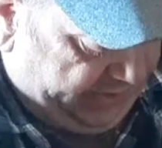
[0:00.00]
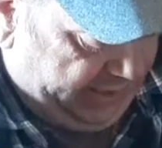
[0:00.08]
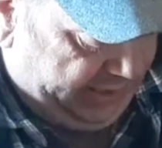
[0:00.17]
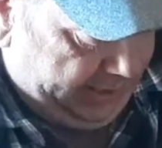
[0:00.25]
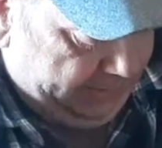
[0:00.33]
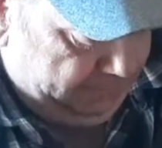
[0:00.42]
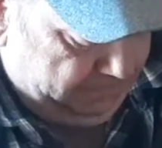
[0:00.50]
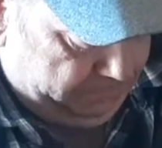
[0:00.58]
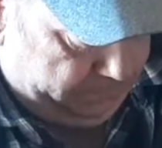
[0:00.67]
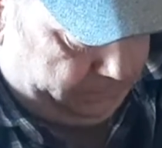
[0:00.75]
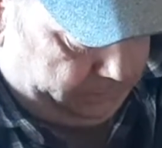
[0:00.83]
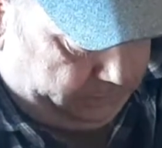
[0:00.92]
thing
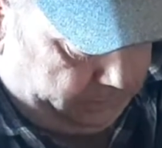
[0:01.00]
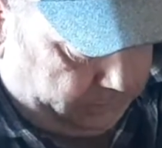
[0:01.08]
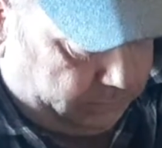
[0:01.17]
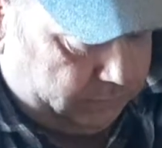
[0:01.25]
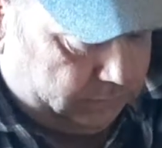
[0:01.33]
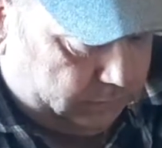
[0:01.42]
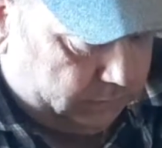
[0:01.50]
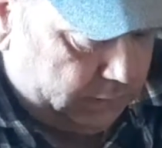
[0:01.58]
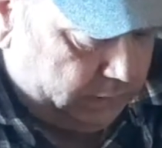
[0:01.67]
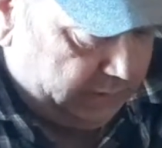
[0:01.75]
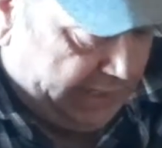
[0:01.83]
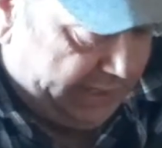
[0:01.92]

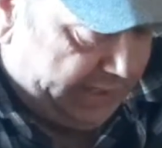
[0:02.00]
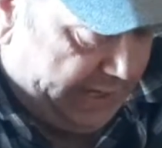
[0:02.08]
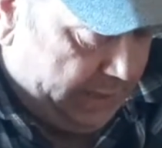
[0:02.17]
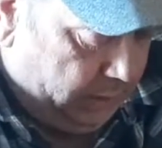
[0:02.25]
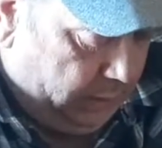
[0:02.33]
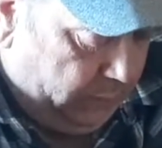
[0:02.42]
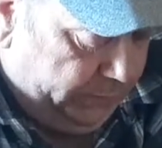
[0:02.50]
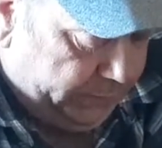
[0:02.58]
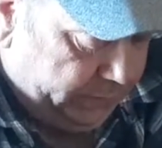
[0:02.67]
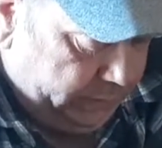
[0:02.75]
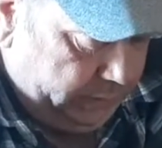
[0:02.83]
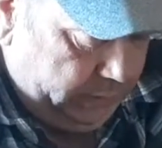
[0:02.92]
right down
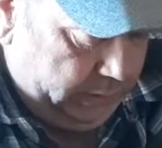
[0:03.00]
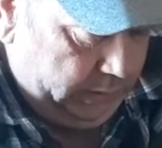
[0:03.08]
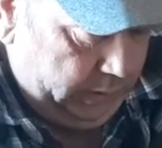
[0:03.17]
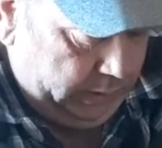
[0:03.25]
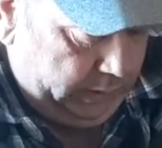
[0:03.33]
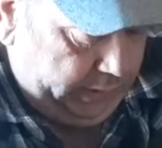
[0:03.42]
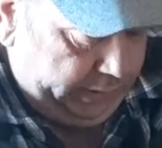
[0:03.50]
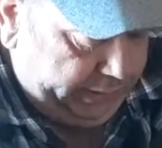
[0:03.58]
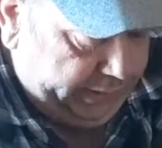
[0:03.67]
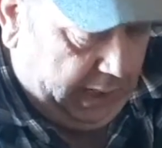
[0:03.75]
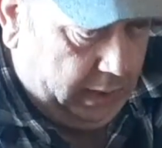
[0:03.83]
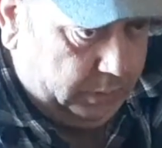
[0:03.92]
over
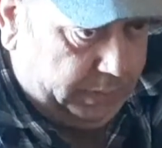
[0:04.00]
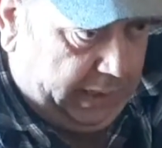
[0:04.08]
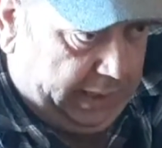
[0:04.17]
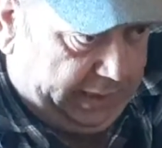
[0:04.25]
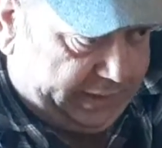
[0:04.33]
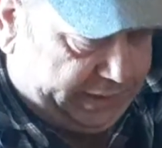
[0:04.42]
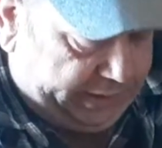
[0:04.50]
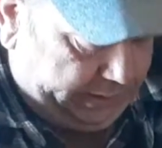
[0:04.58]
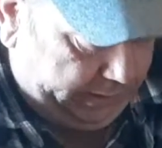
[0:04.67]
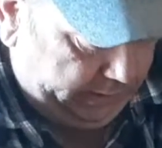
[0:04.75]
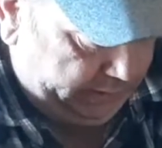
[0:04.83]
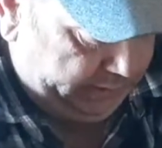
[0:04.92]
your dog notch.
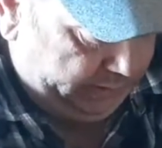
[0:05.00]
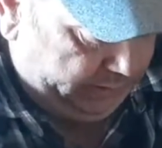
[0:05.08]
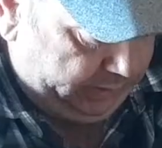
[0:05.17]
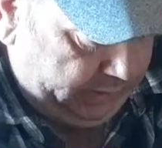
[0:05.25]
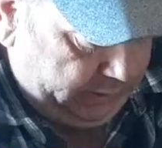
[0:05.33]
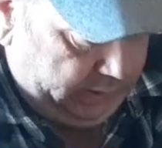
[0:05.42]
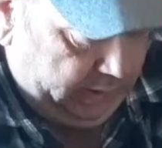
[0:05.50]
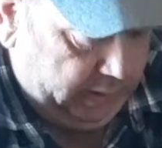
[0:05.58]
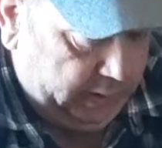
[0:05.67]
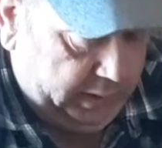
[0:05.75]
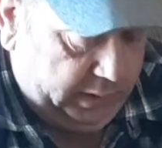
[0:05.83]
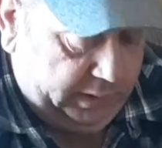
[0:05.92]

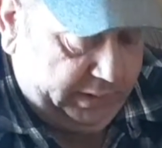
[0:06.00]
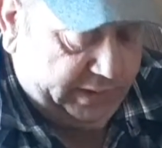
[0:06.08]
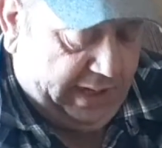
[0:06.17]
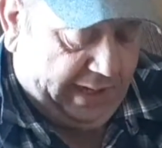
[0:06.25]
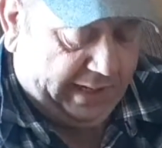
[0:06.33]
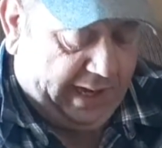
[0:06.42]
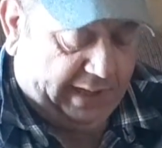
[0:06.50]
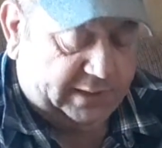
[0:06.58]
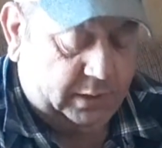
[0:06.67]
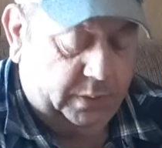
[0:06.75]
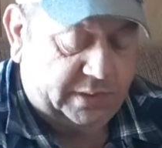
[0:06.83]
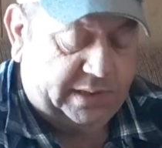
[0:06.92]
Just like that,
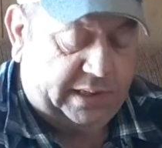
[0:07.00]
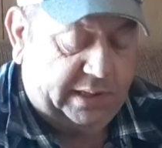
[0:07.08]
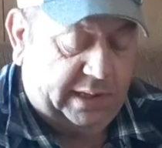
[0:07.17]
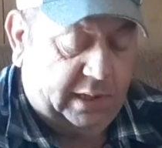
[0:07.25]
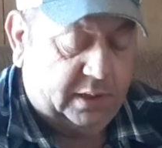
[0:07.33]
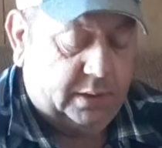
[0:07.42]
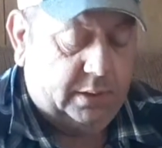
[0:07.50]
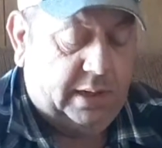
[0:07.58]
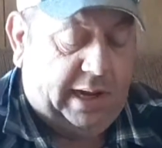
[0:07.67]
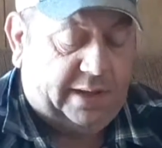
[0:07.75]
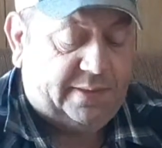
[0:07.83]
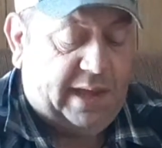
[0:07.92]
so it's in there
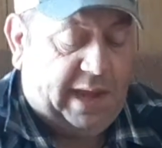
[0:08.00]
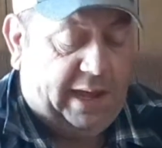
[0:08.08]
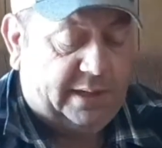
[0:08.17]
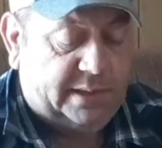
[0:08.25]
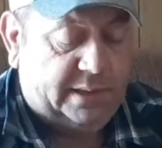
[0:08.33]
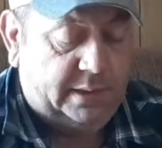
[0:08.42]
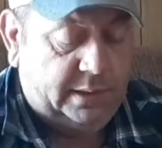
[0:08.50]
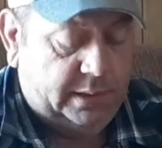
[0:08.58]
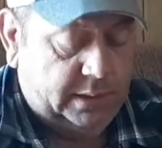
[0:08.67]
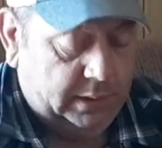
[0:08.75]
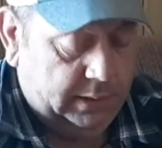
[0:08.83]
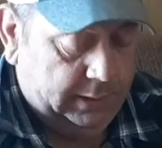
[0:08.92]
like that.
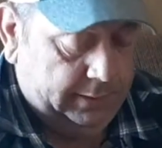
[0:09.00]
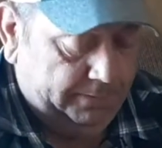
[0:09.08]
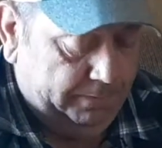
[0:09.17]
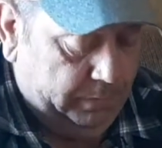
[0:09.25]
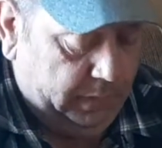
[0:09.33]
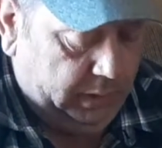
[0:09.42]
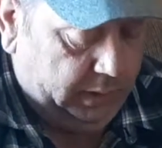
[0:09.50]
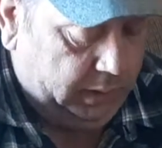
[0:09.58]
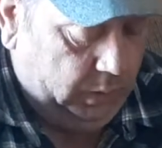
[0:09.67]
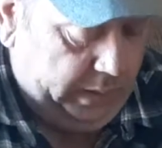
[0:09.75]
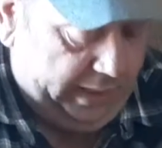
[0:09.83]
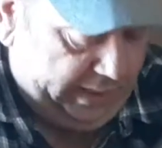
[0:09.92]
And
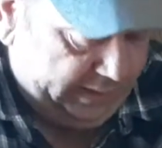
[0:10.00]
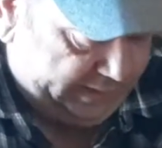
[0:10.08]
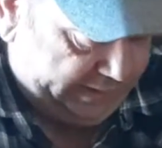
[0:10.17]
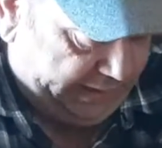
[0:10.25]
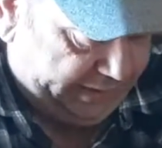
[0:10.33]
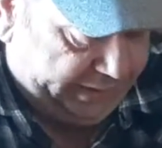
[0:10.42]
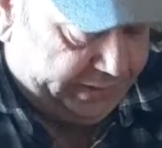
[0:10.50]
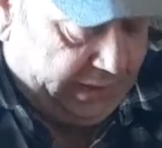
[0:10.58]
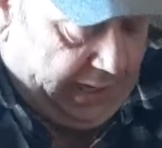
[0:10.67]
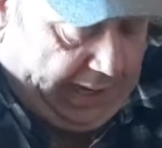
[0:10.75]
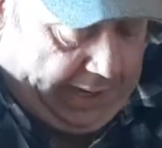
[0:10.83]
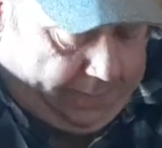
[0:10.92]
go ahead and set your
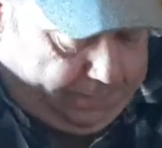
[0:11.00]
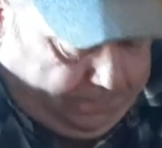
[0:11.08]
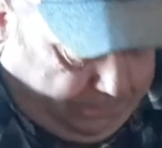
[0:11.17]
trap.